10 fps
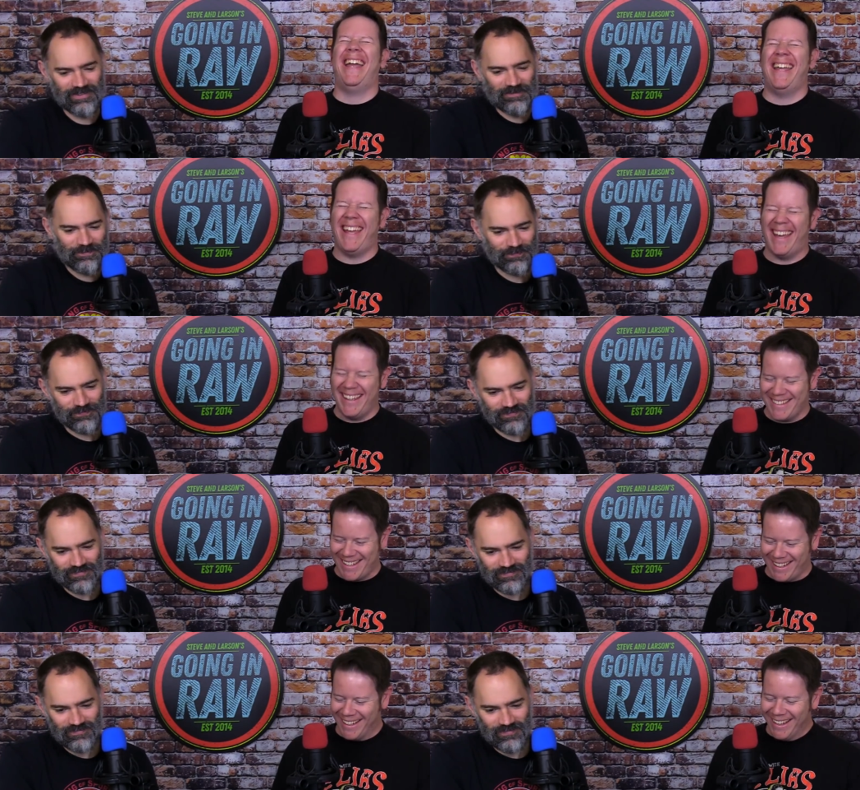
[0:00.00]
Speaker 1: Yeah, he
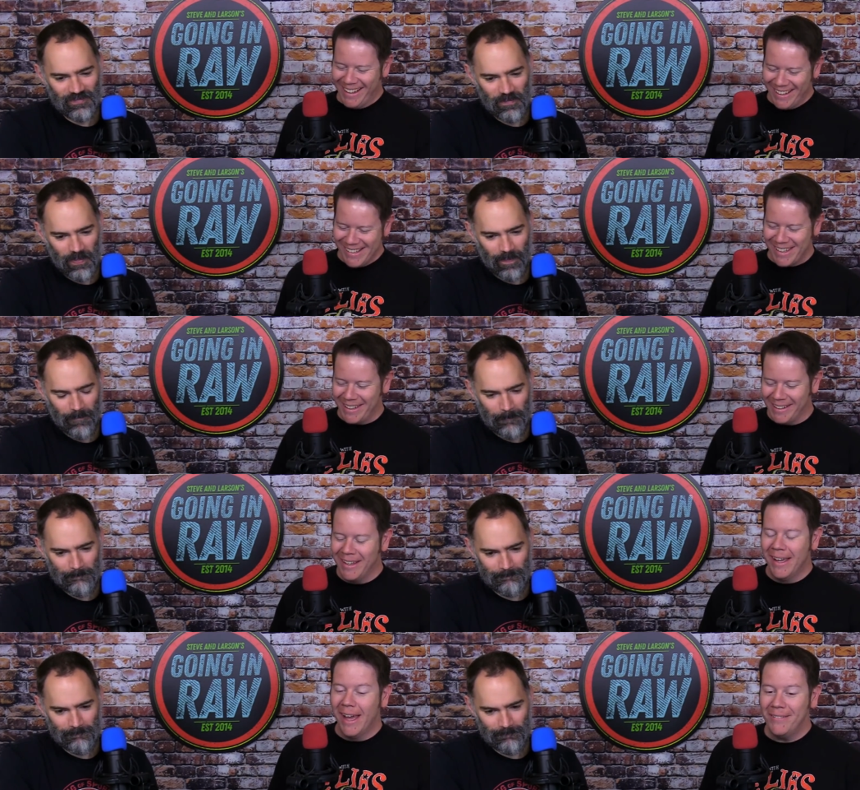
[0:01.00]
said. He said
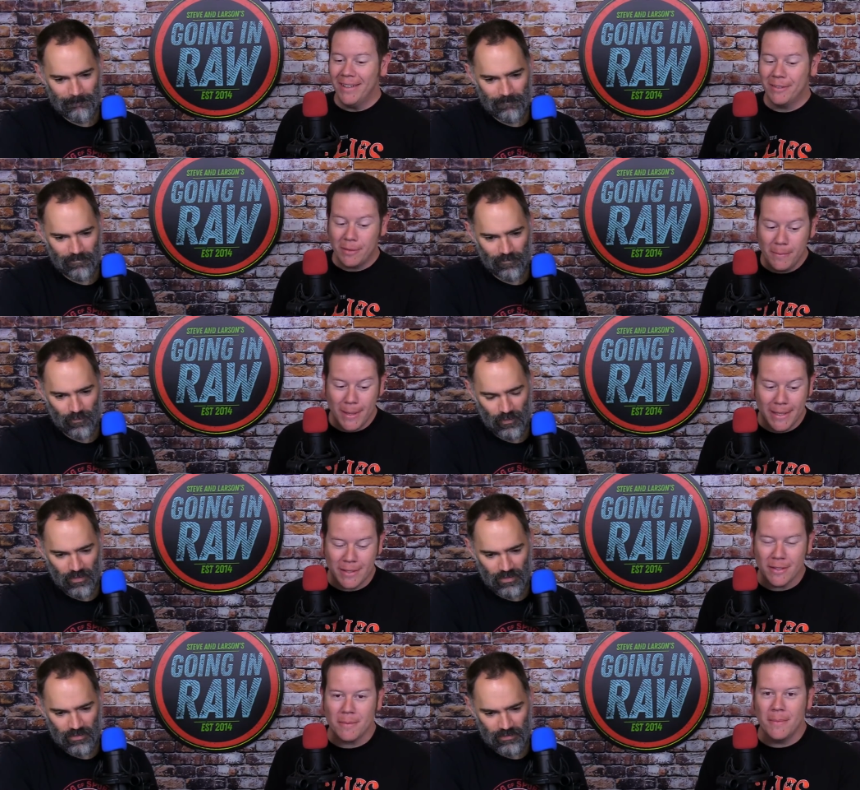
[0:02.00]
I've had three
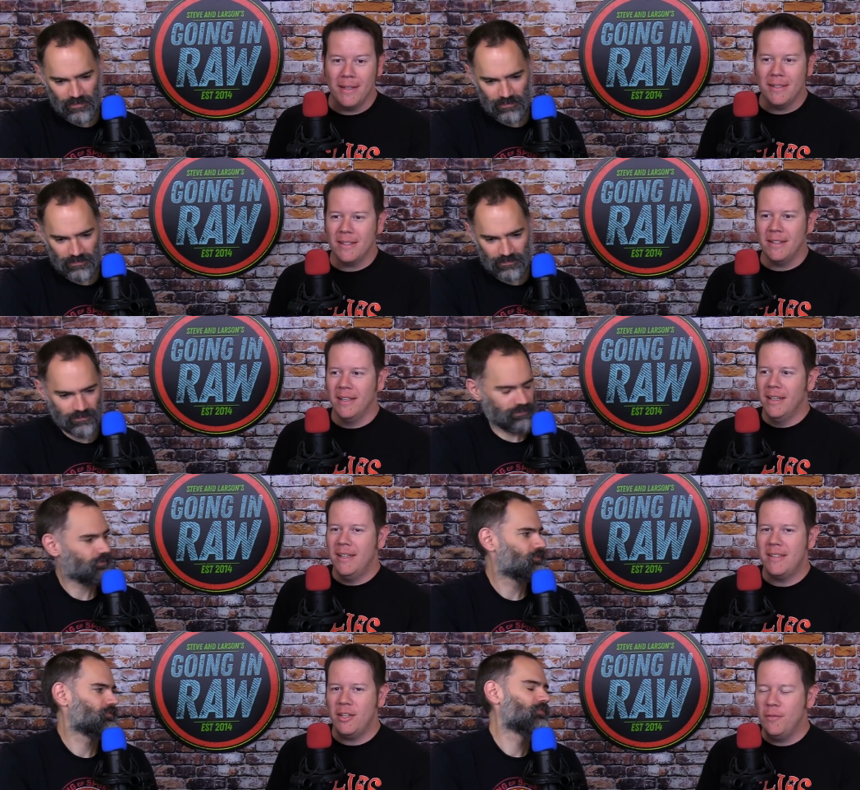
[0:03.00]
matches. He said.
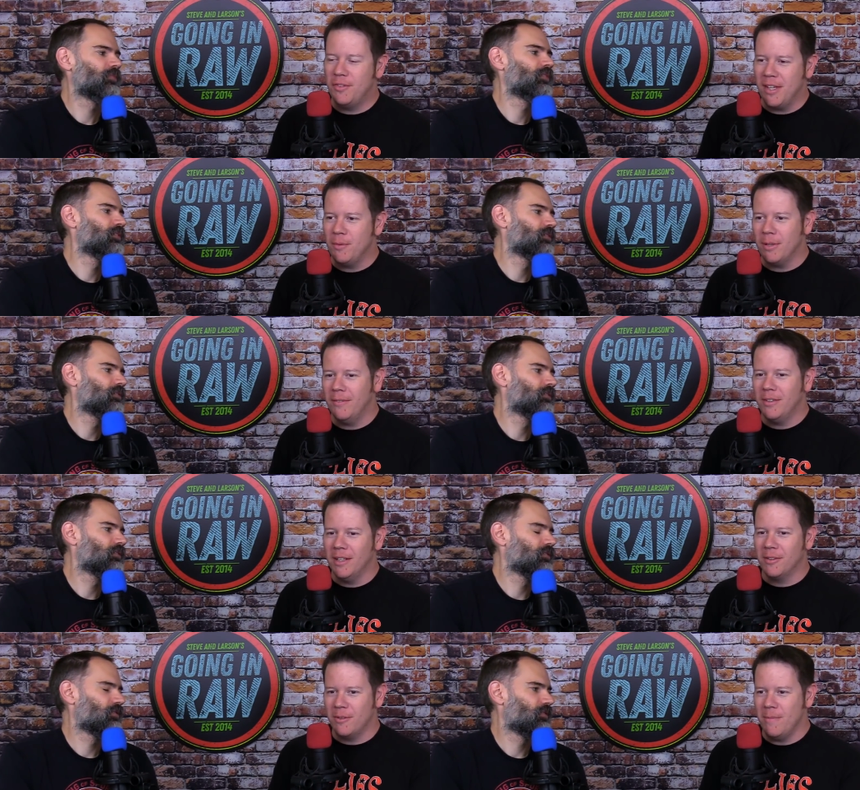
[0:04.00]
He said you've seen what I've
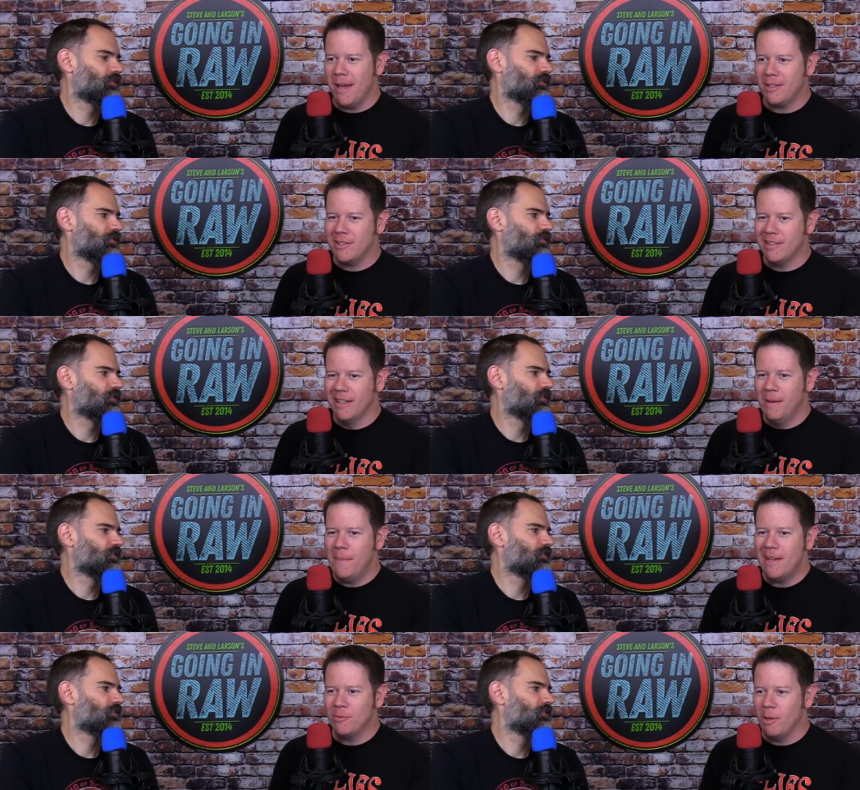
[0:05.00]
done in three matches.
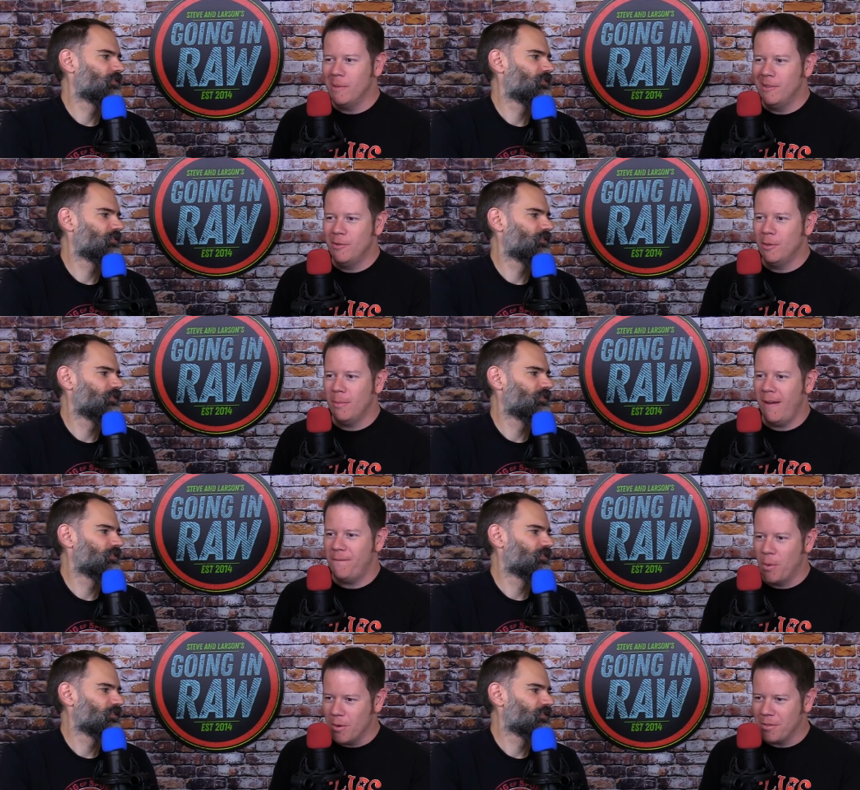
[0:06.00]
Imagine what I'm going to do in my
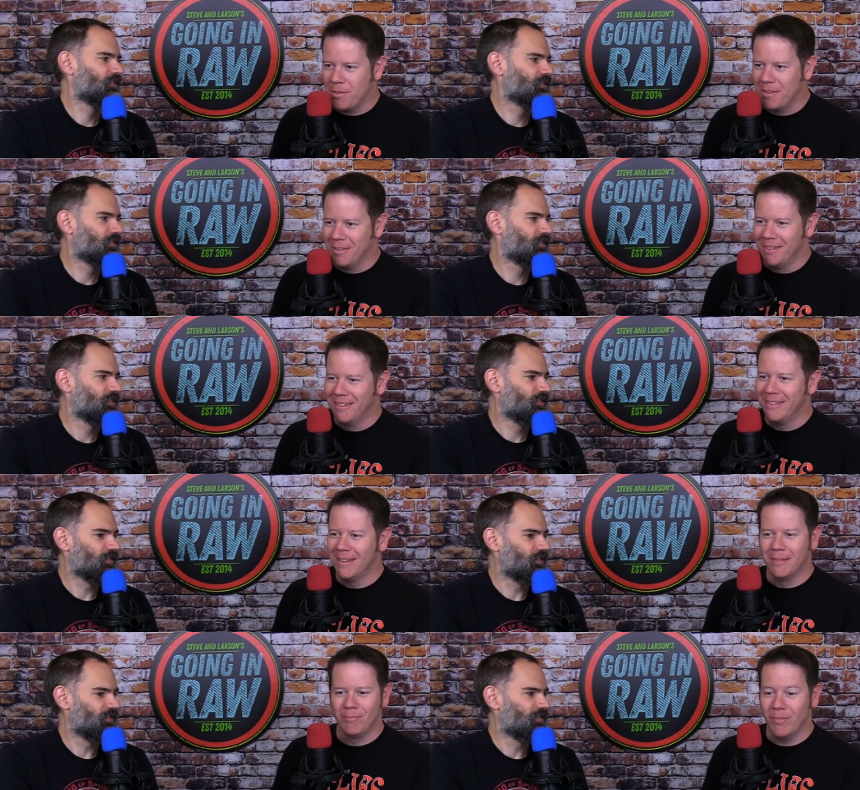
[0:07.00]
fourth.
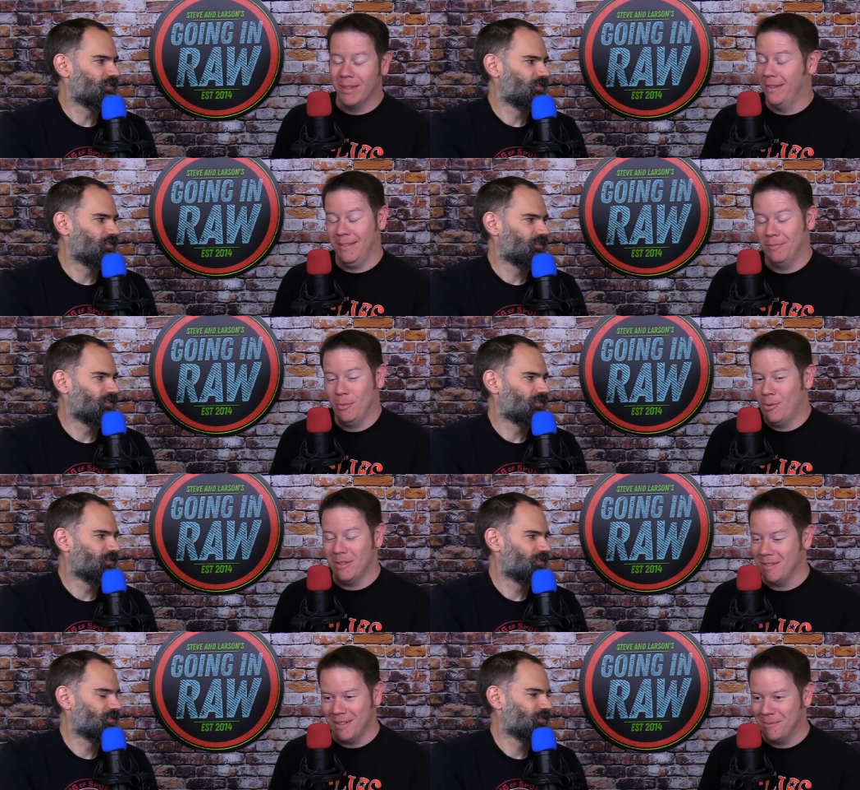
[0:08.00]
More of
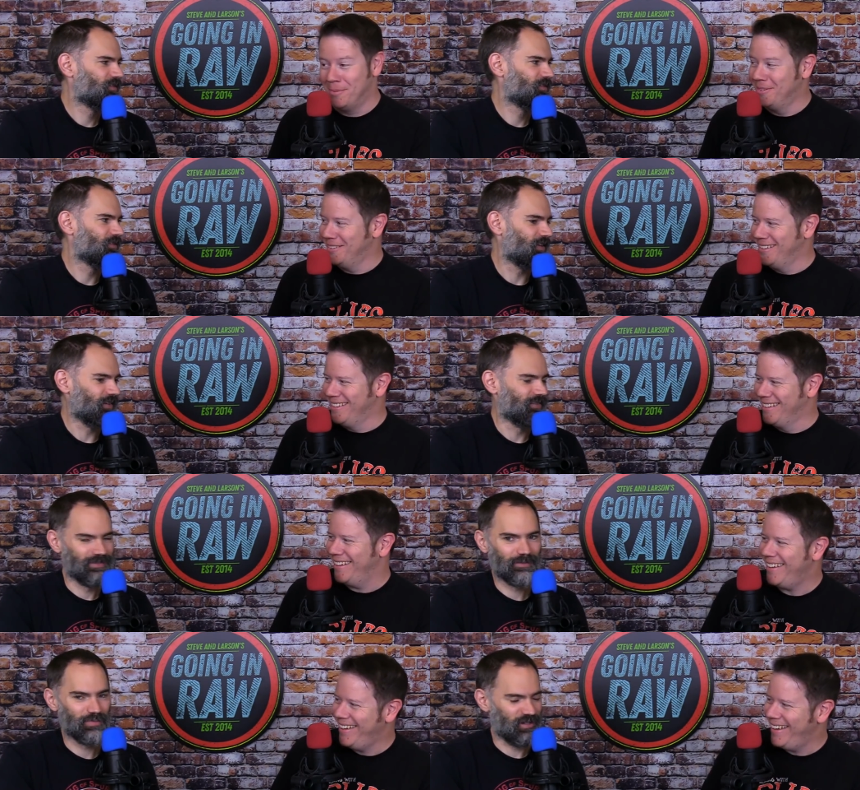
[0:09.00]
the same. Yeah,
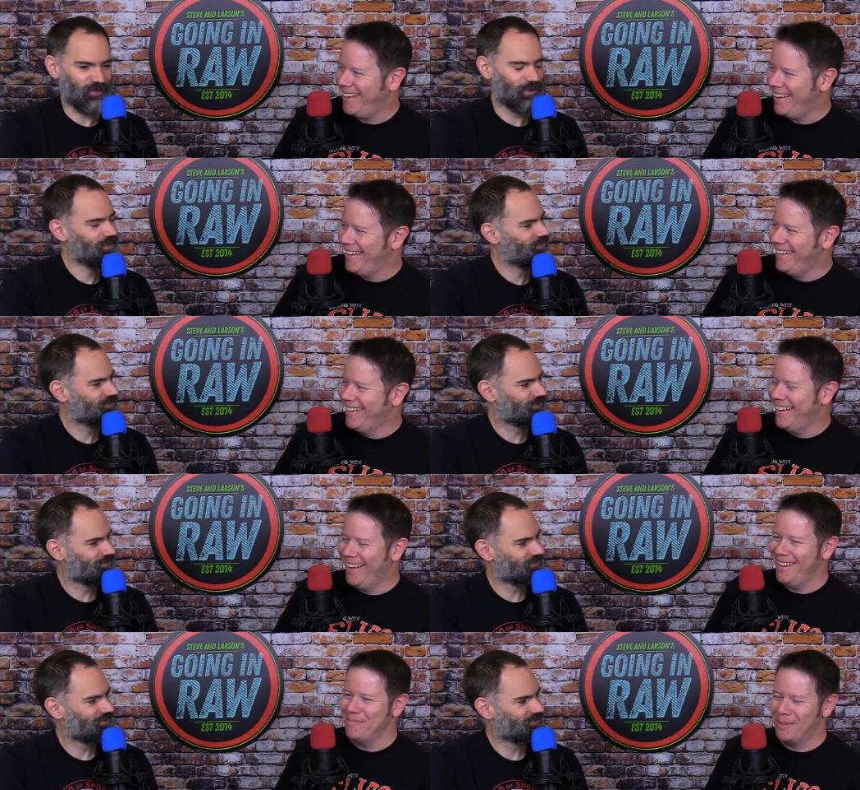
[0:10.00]
probably win.
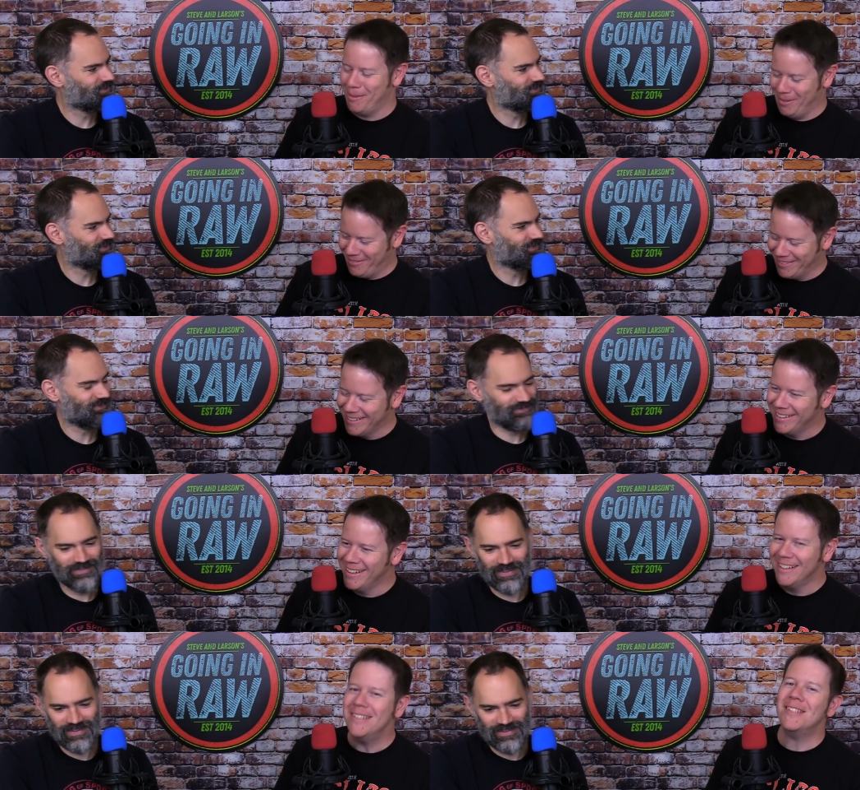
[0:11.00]
Probably win.
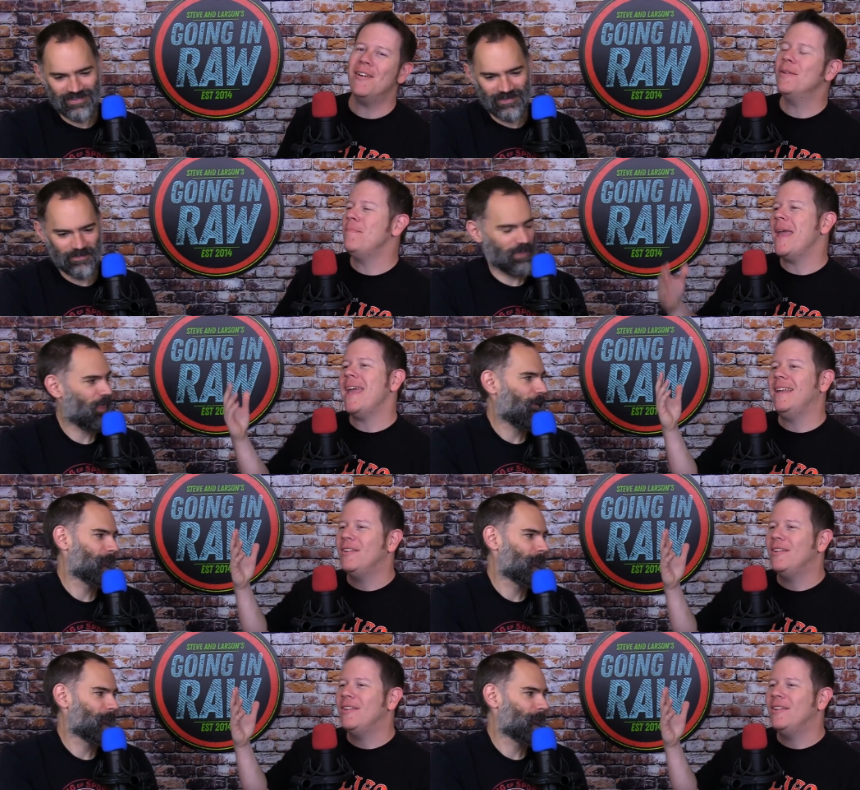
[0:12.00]
Just go to Maine,